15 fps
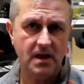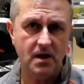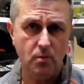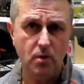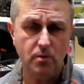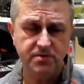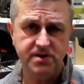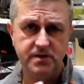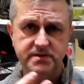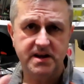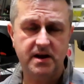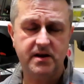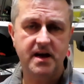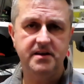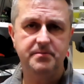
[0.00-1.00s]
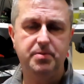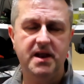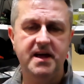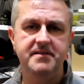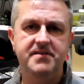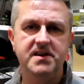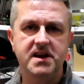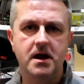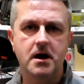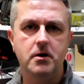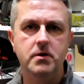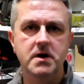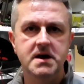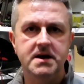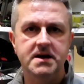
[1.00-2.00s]
And what we'll do is I'll kind of play a
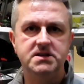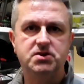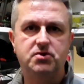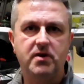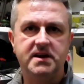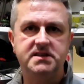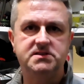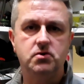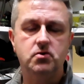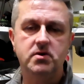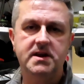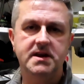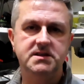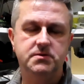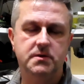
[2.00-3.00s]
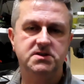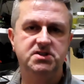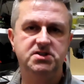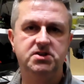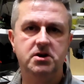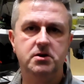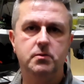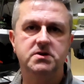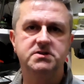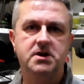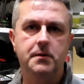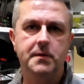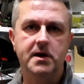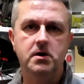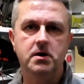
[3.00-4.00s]
video as Greg's talking to actually show you what's
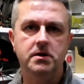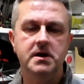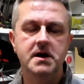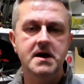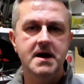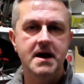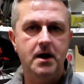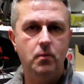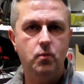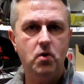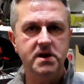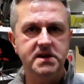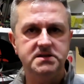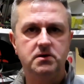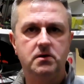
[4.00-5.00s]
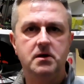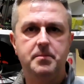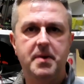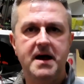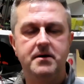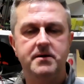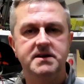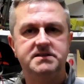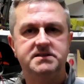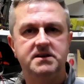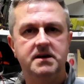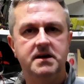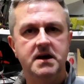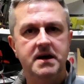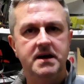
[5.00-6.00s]
going on. And what it's all about is
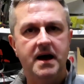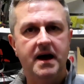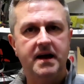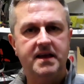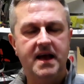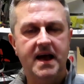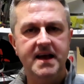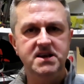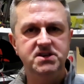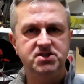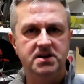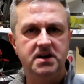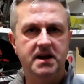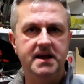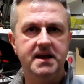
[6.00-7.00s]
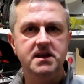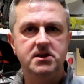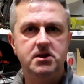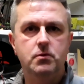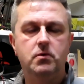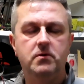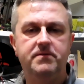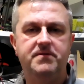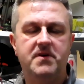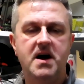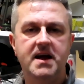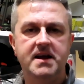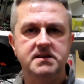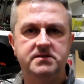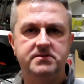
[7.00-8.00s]
that occasionally you will
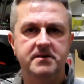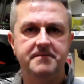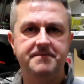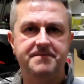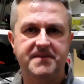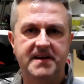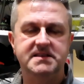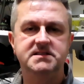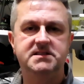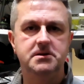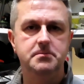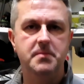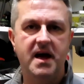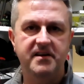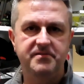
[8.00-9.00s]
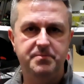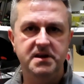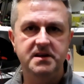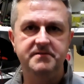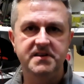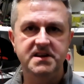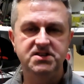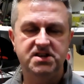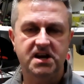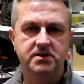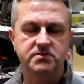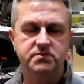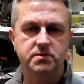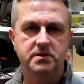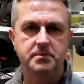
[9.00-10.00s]
find that phantom FPV
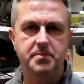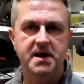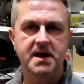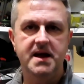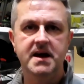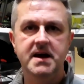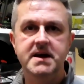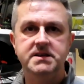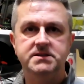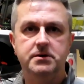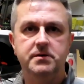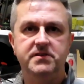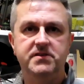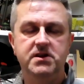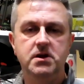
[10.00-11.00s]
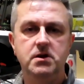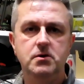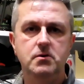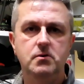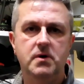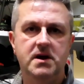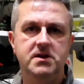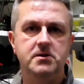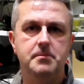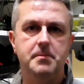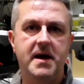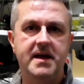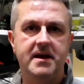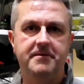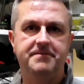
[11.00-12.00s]
channels will appear. So if you and your
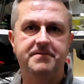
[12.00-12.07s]
mate are